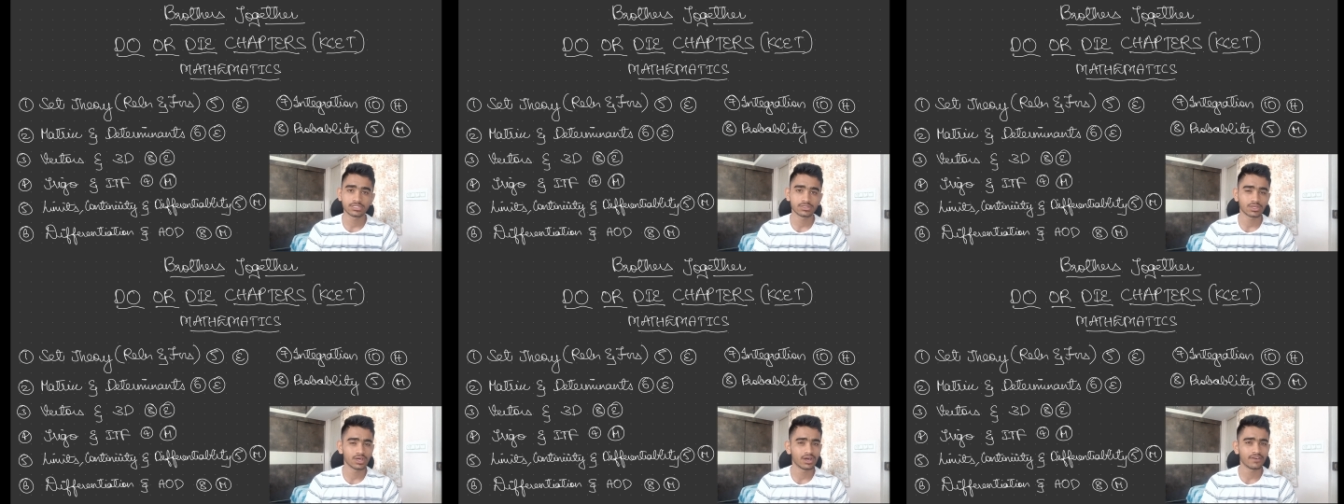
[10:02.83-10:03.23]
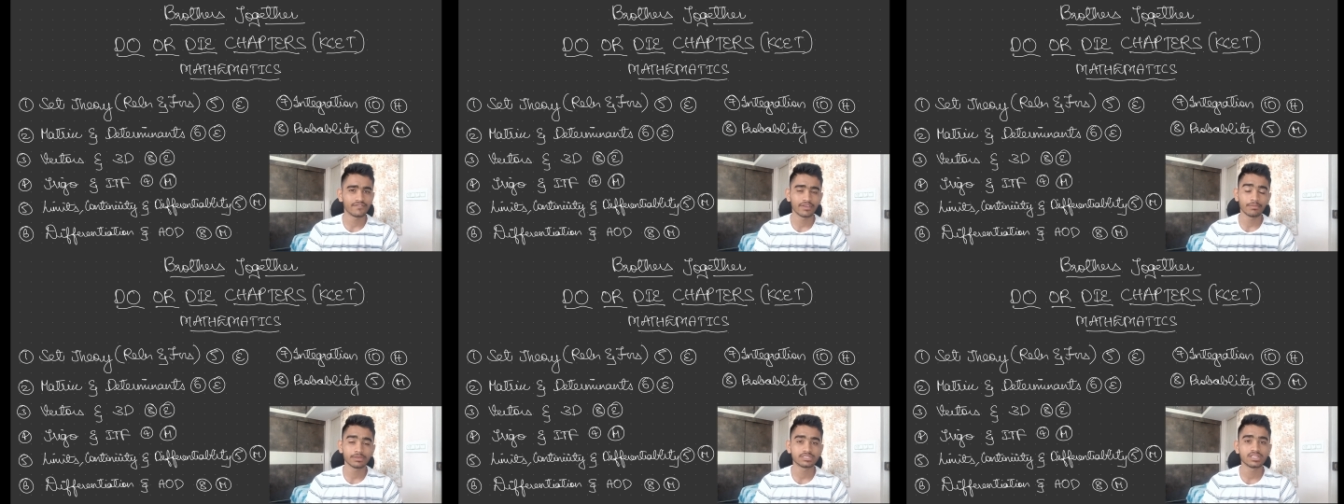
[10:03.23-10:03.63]
is uh,
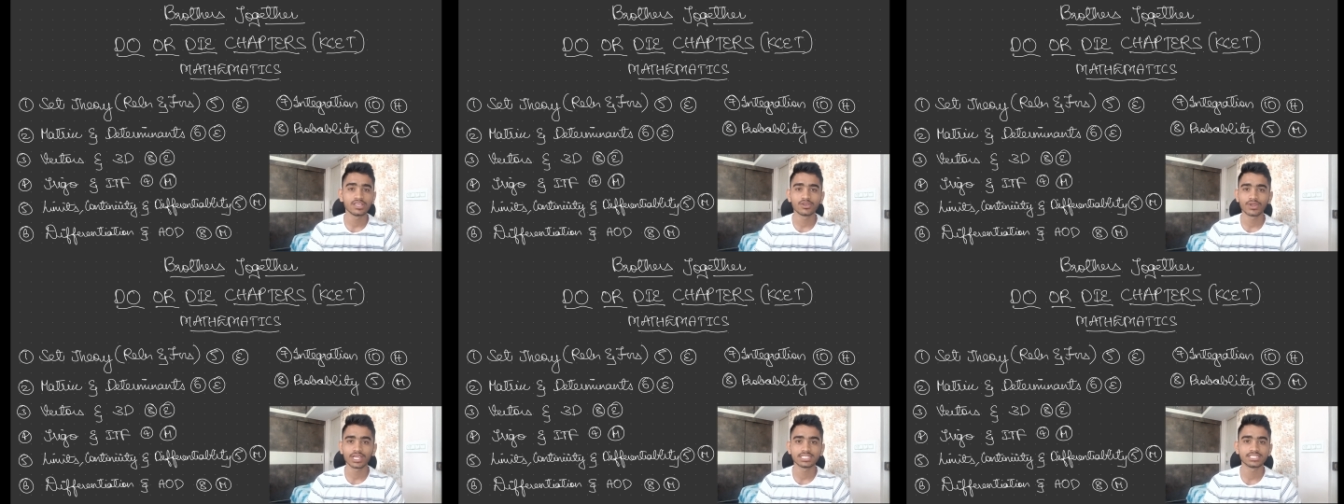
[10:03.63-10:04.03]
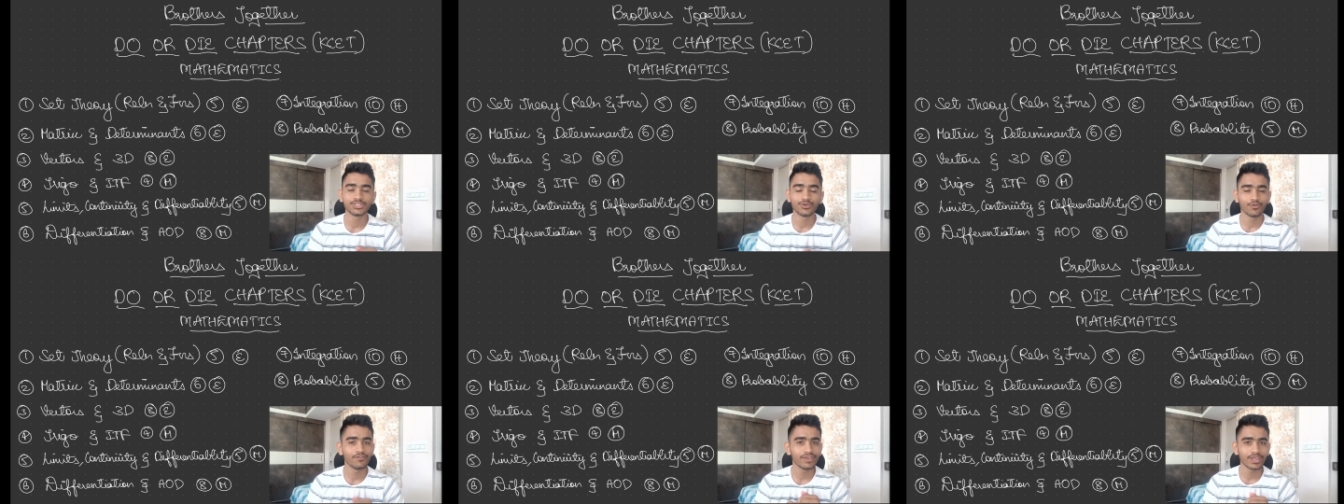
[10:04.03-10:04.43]
famously known as
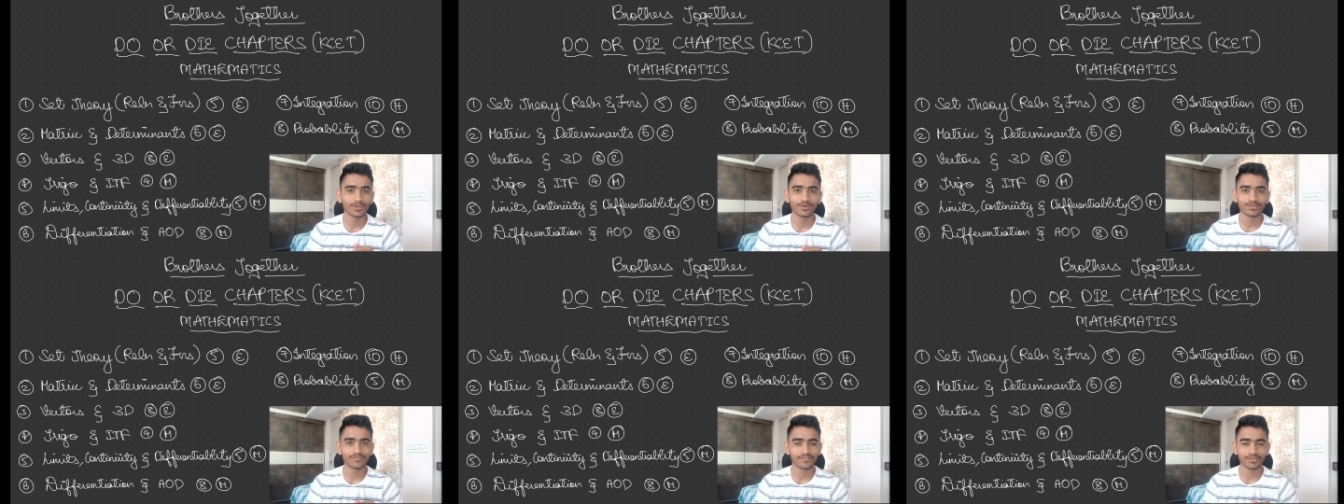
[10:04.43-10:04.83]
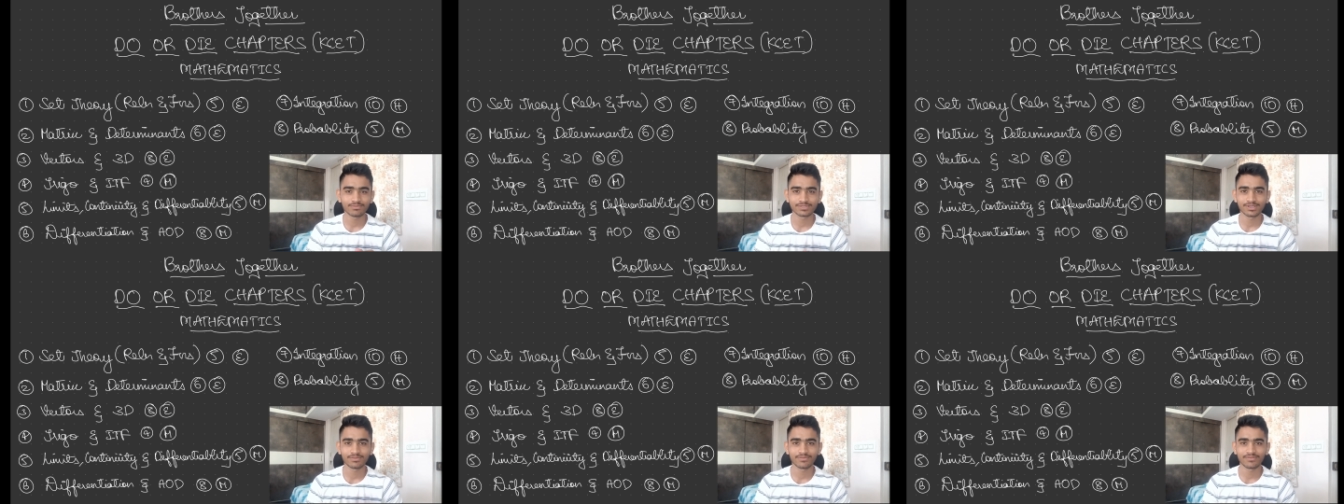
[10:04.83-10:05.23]
uv rule from
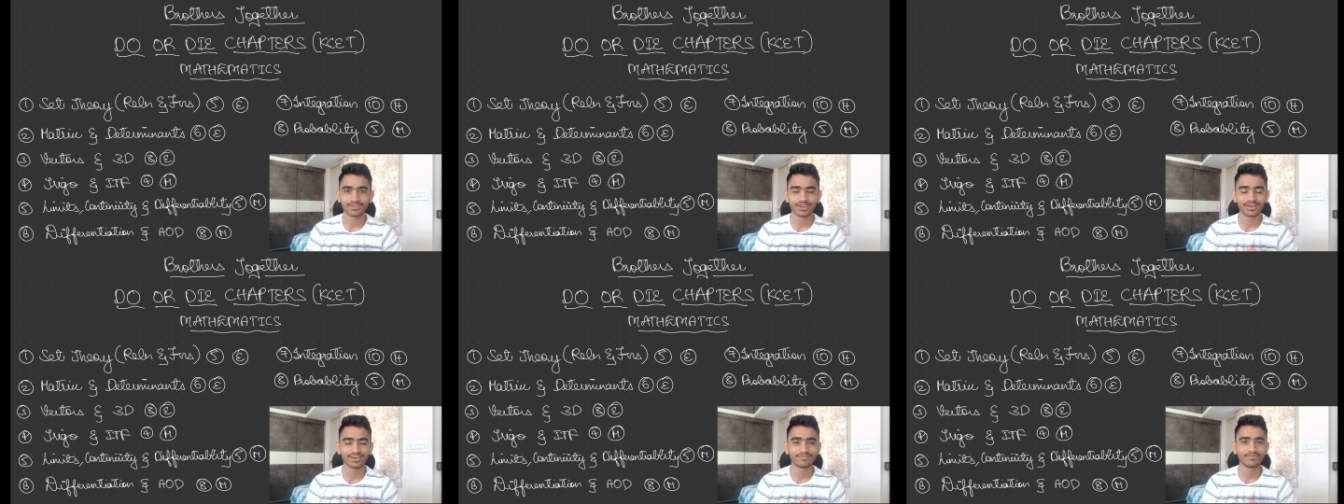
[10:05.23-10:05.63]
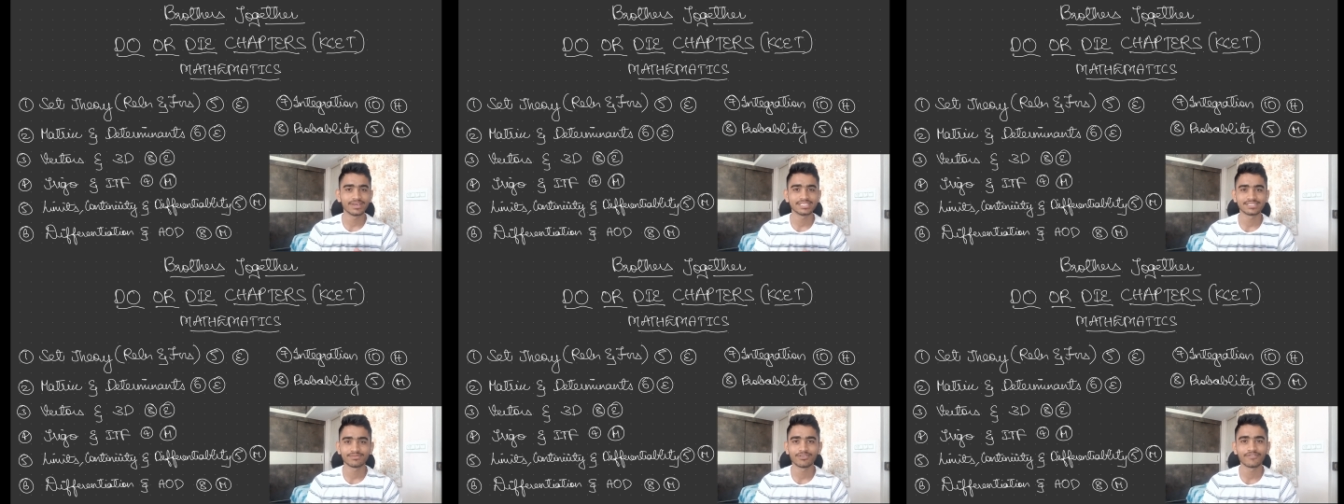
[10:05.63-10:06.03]
some uh, by
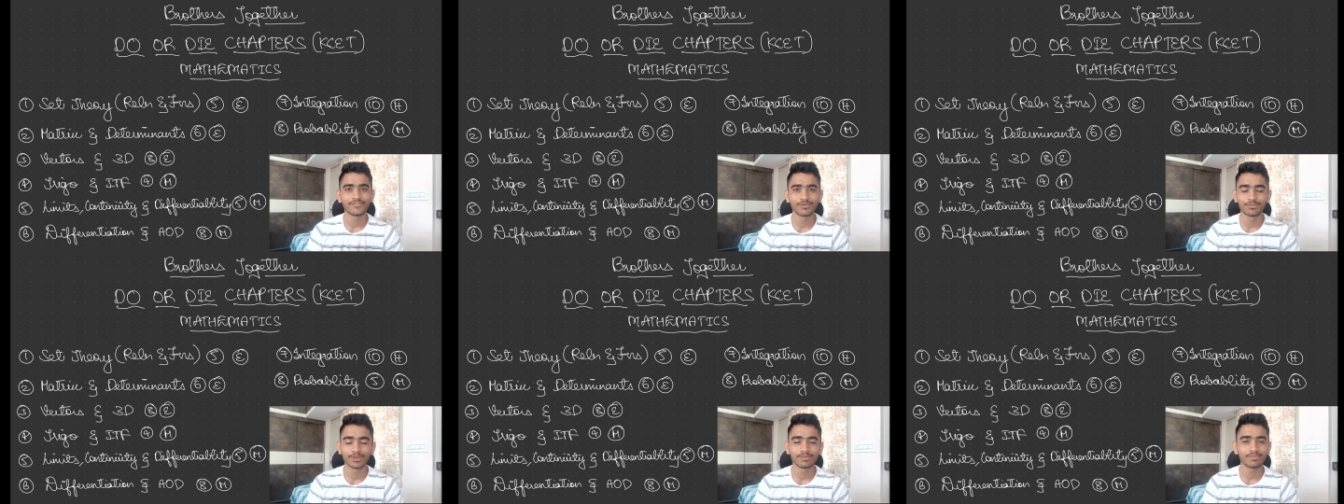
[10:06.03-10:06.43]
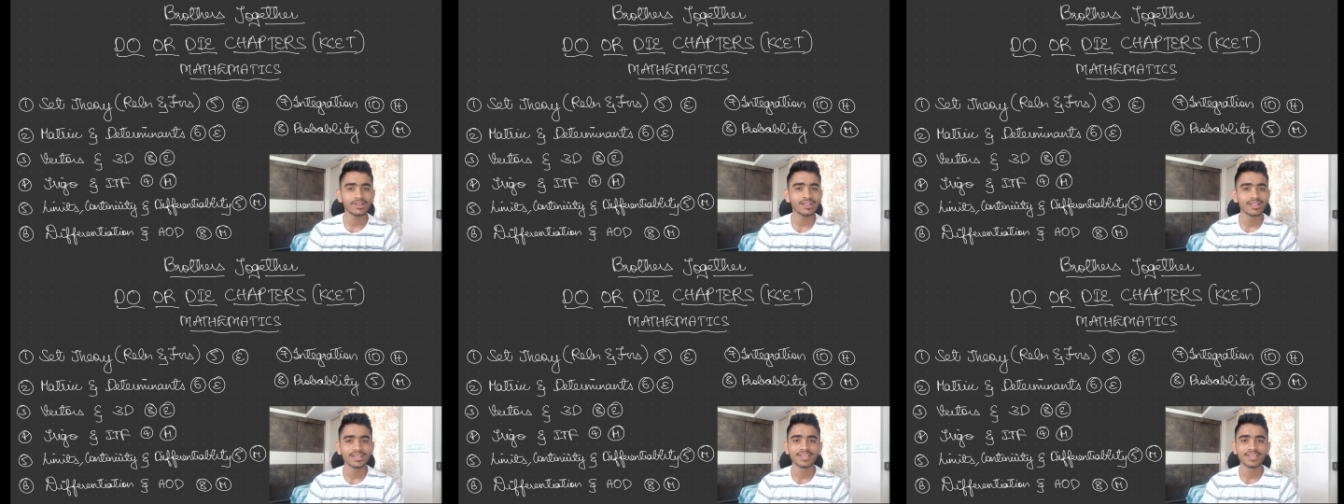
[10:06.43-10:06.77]
some of you people